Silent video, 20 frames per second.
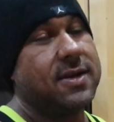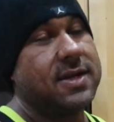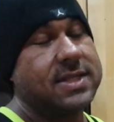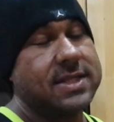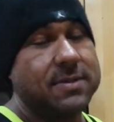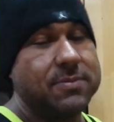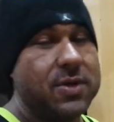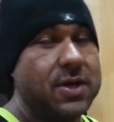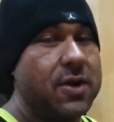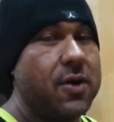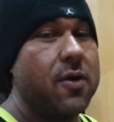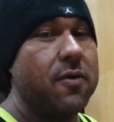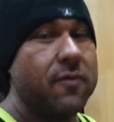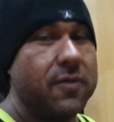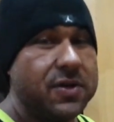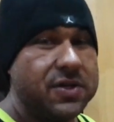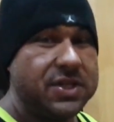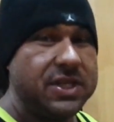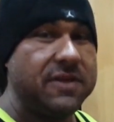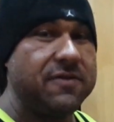because I'm trying to
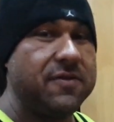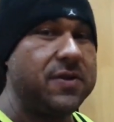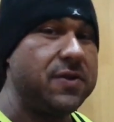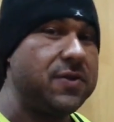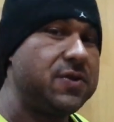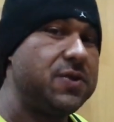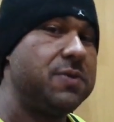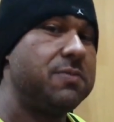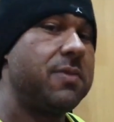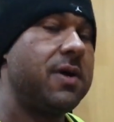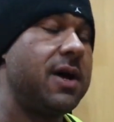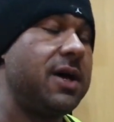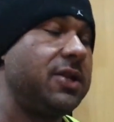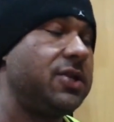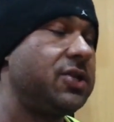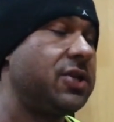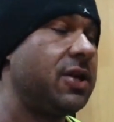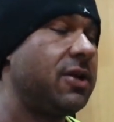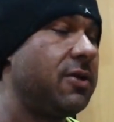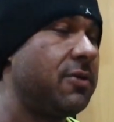overachieve and do too
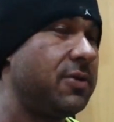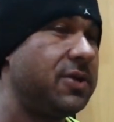much,